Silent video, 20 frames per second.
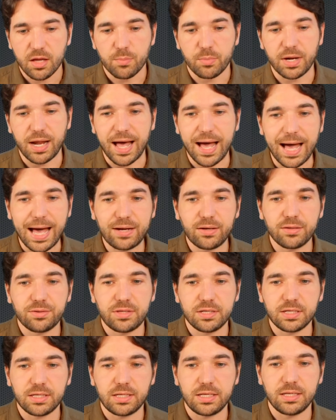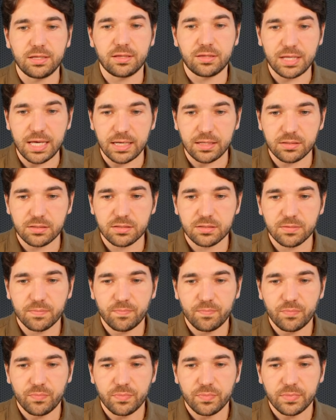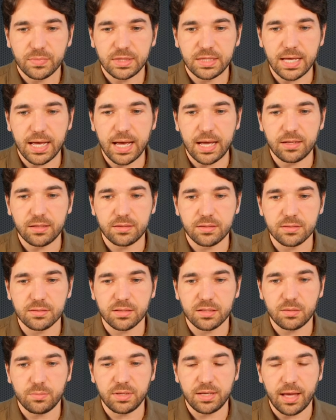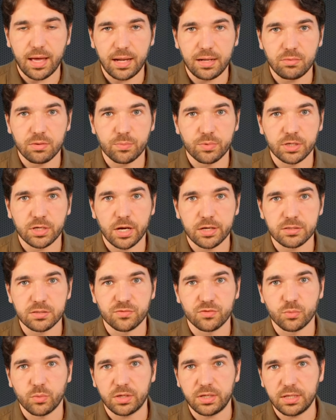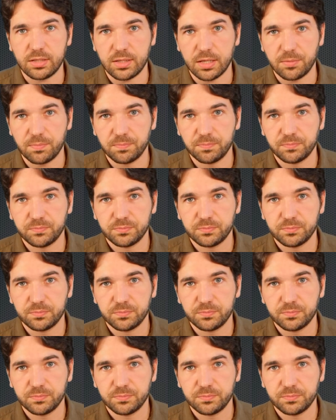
but I don't think he thinks that there's going to be any repercussions for what he did.